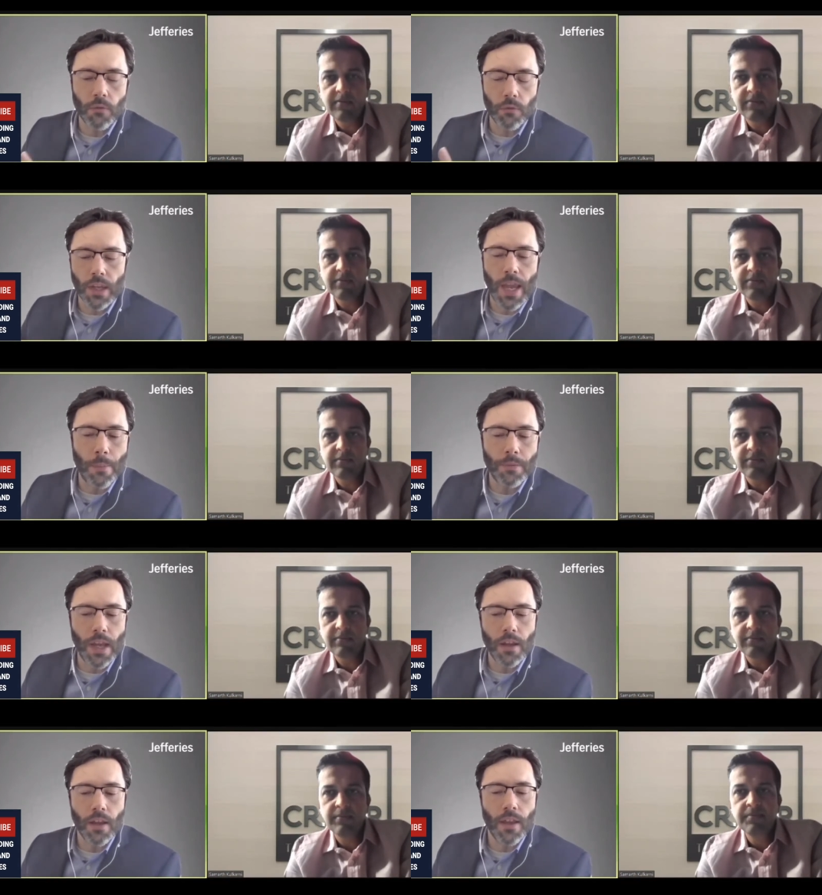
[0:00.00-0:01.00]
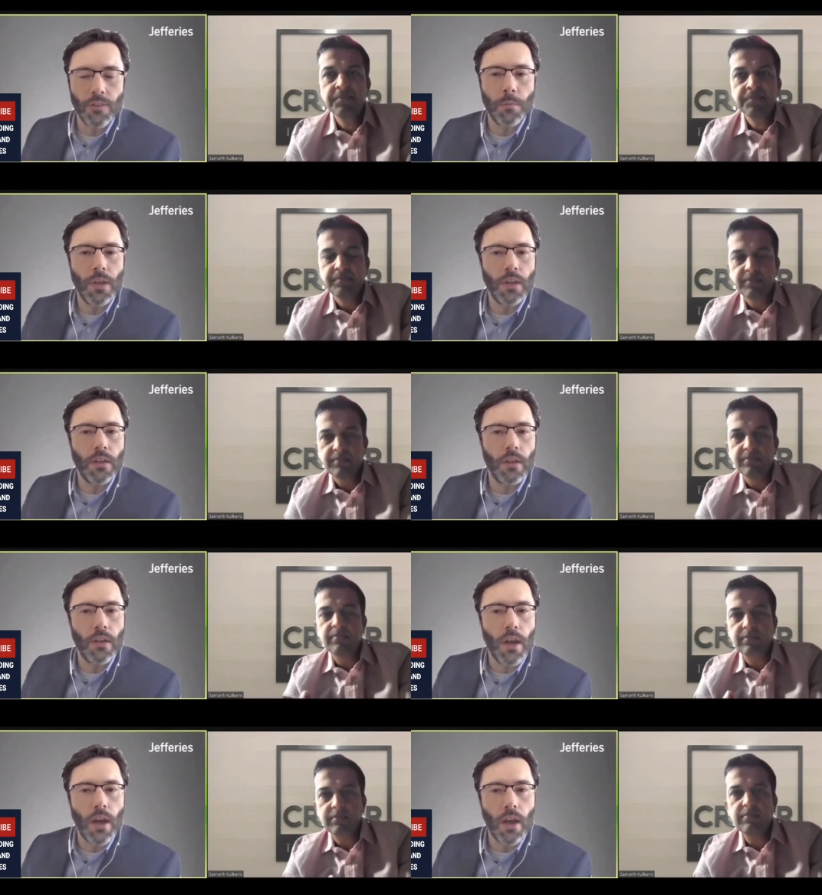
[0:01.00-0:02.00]
Speaker 1: and recap data that's been
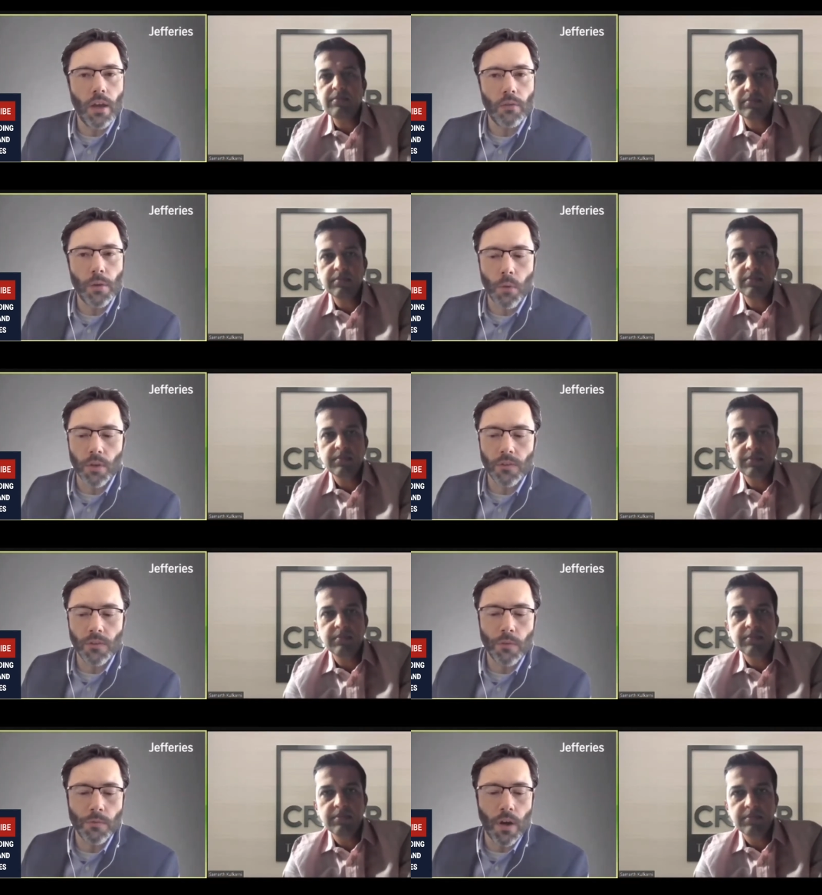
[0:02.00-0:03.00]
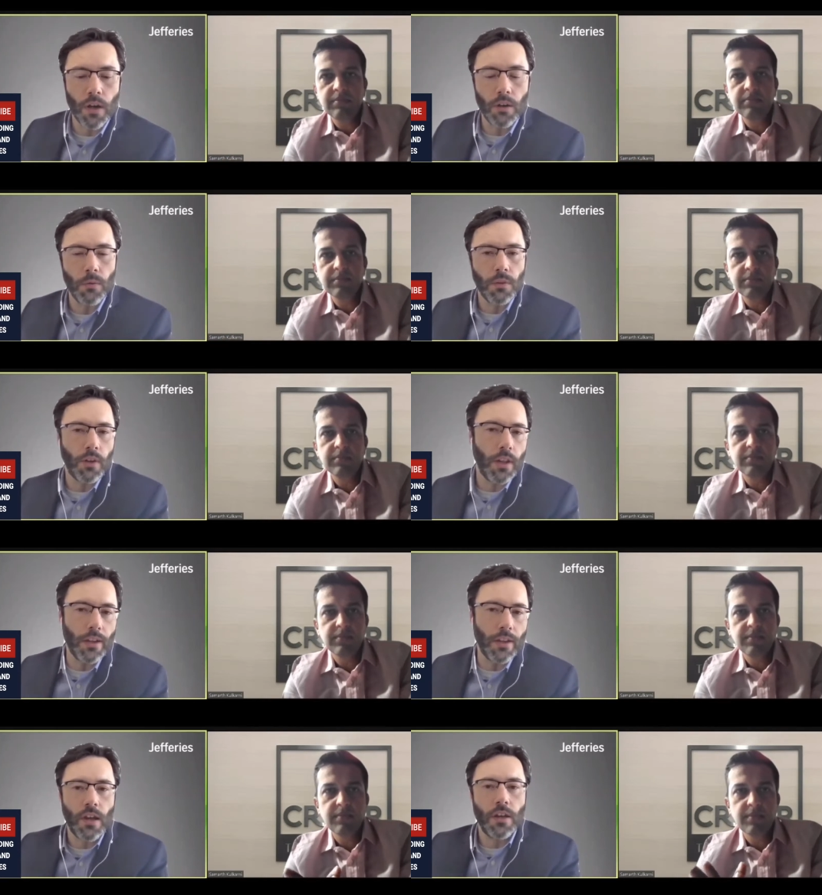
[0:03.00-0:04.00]
uh, reported so far, the
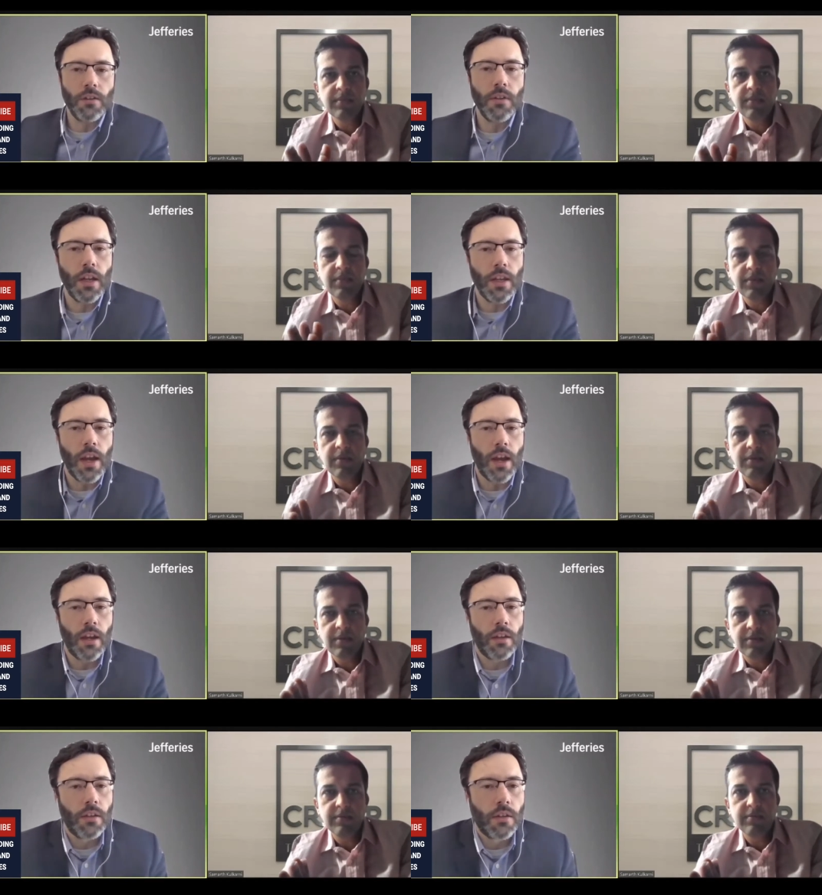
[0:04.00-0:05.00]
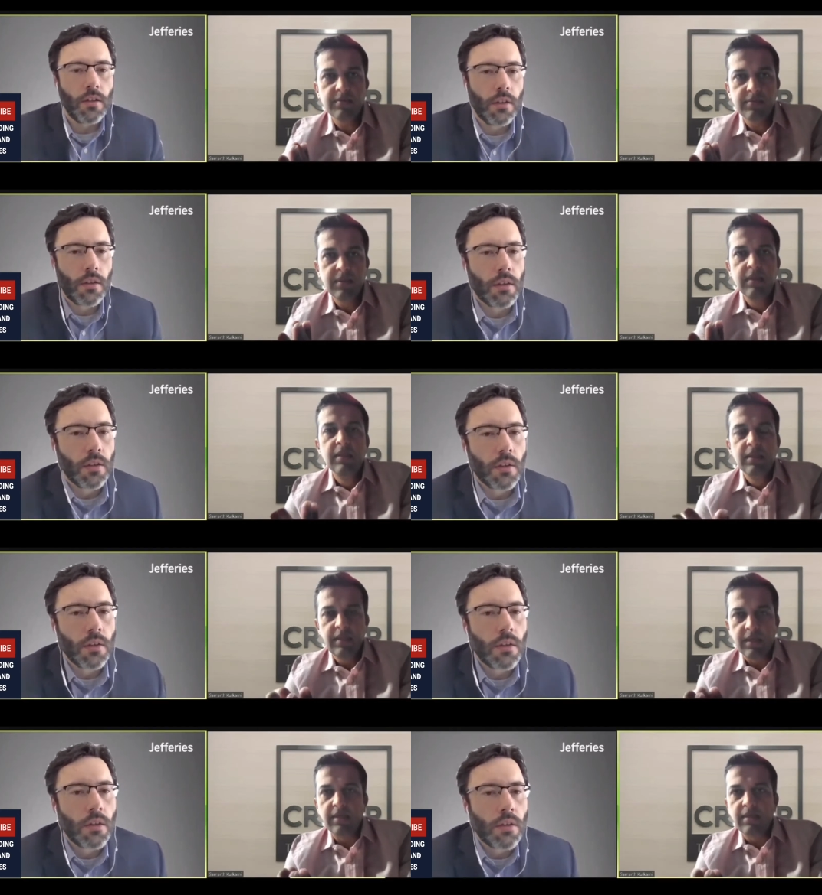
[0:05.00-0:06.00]
latest cut at EHA.
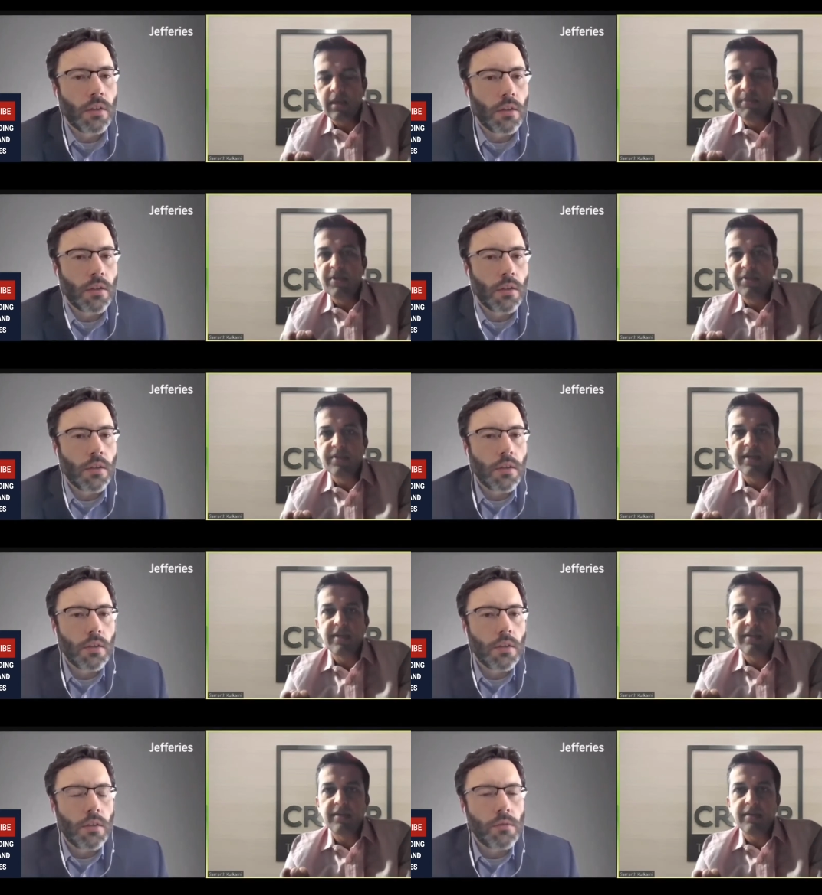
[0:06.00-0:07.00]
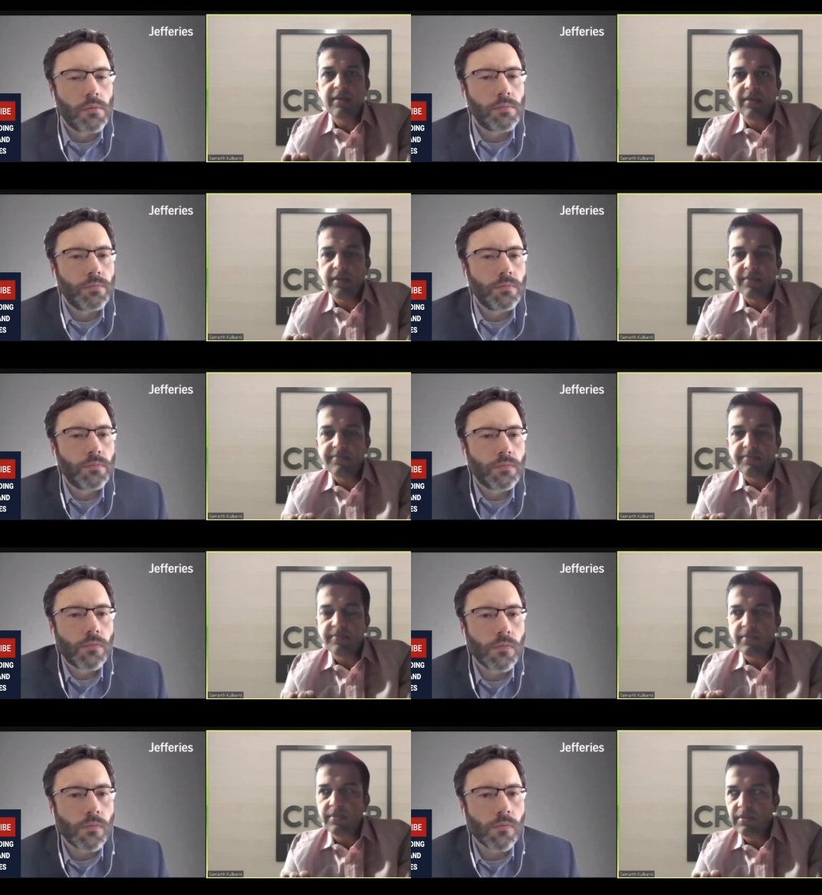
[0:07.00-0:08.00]
Speaker 2: Yeah, happy to do that. I think um,
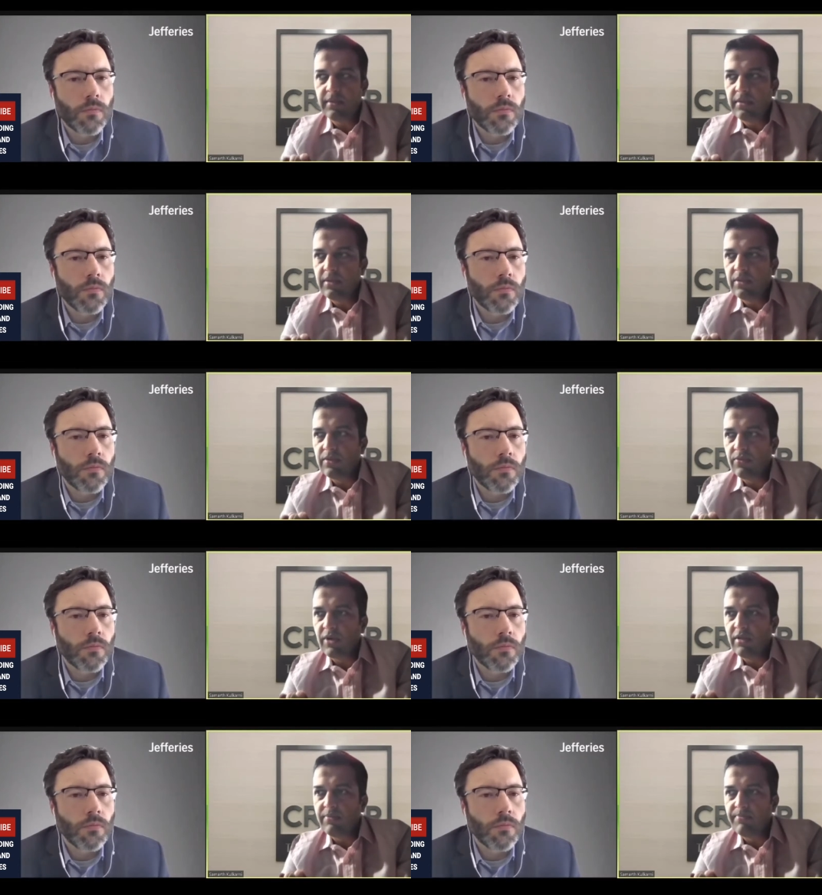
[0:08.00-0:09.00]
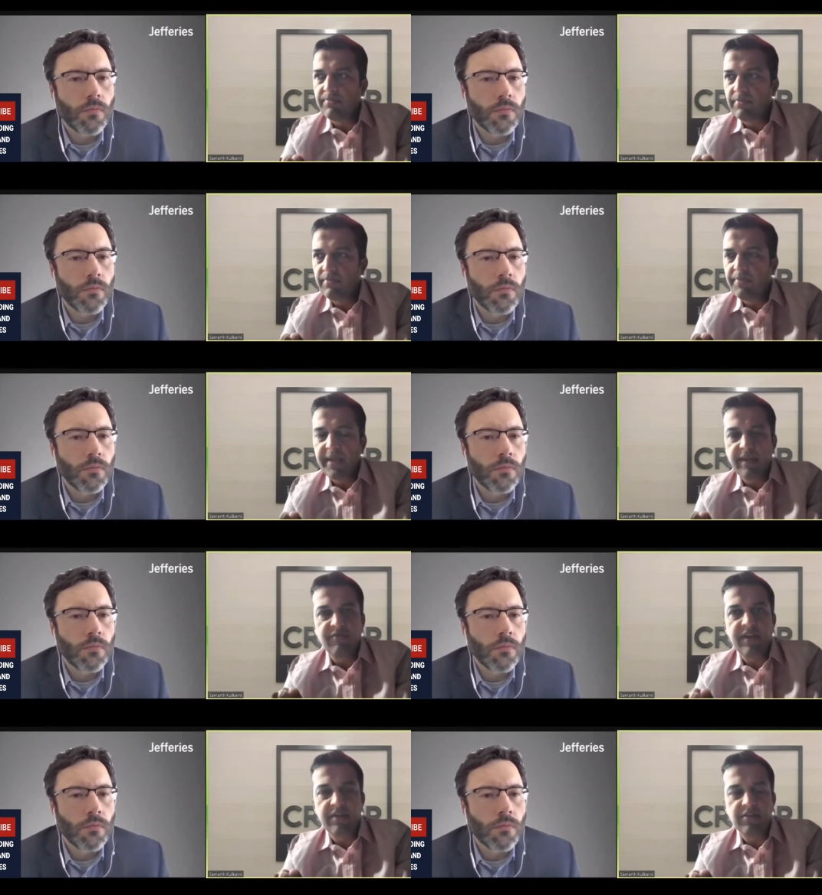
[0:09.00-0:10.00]
you know one of the big
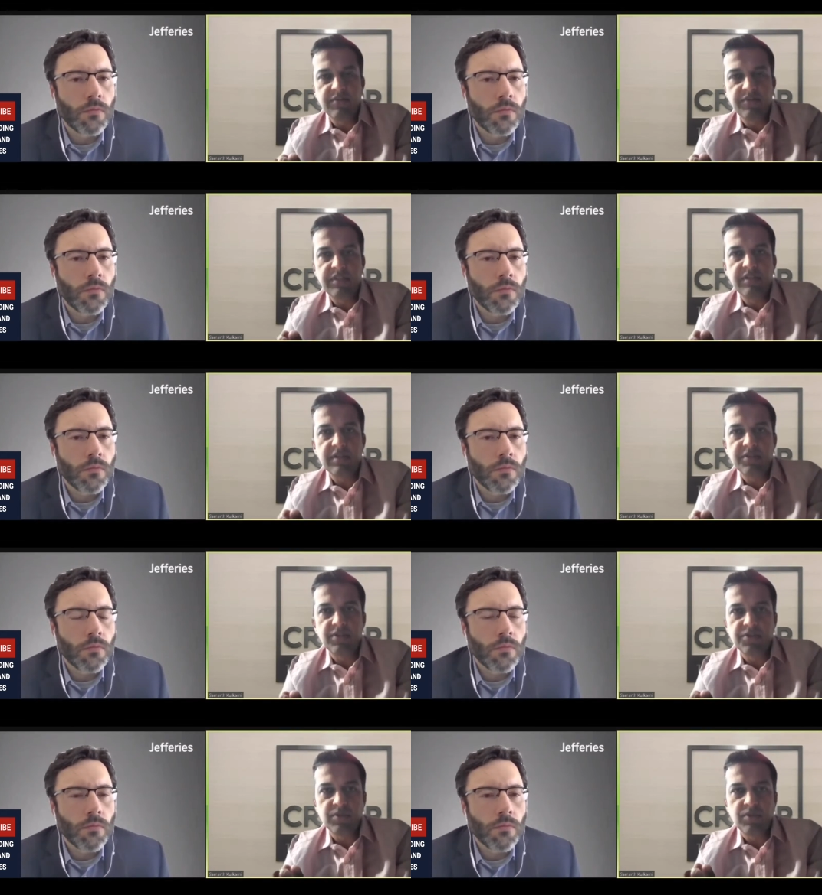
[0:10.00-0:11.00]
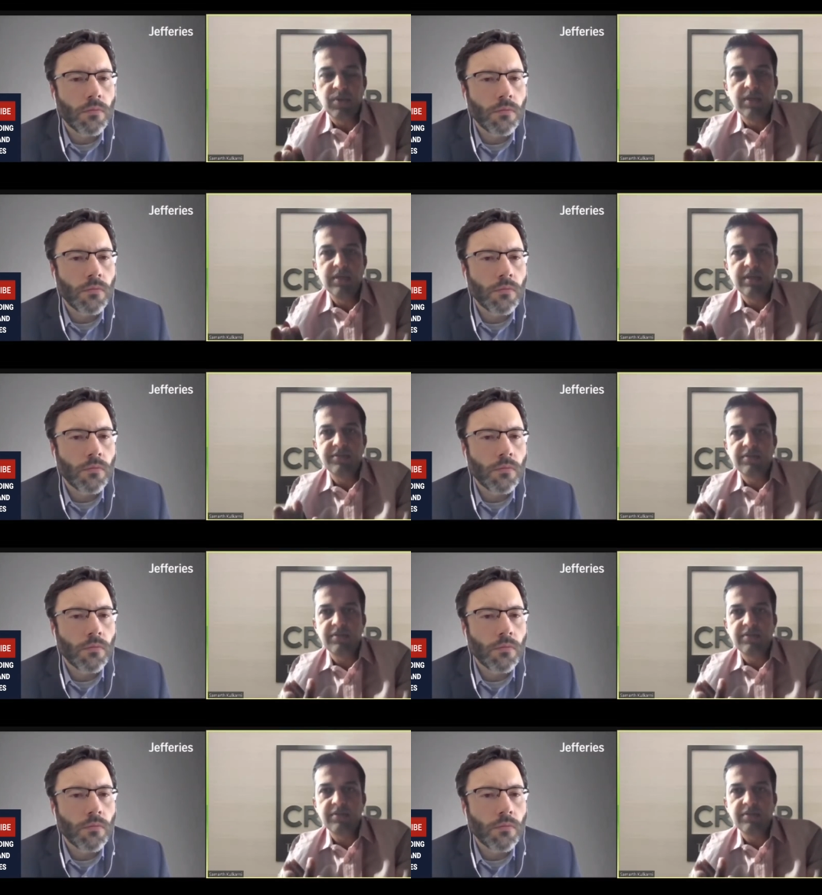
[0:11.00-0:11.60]
advantages of CTF one is